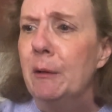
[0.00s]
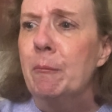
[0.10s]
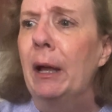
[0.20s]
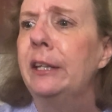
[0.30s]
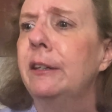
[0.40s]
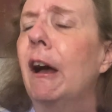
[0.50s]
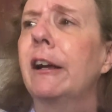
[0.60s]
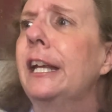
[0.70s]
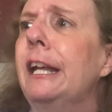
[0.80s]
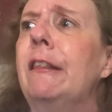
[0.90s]
by
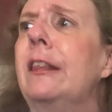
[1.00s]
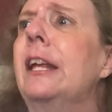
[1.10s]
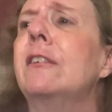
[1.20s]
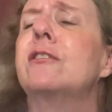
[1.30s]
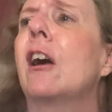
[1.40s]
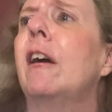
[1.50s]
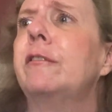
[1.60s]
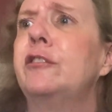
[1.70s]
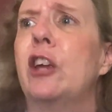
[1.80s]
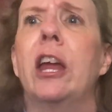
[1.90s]
knocking things
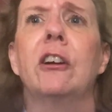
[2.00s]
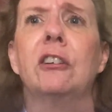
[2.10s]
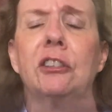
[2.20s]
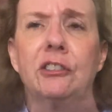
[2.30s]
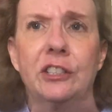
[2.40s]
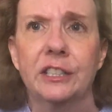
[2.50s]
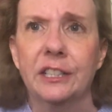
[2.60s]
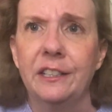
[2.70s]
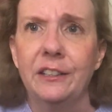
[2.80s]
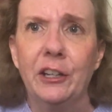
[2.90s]
off chairs
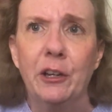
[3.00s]
and,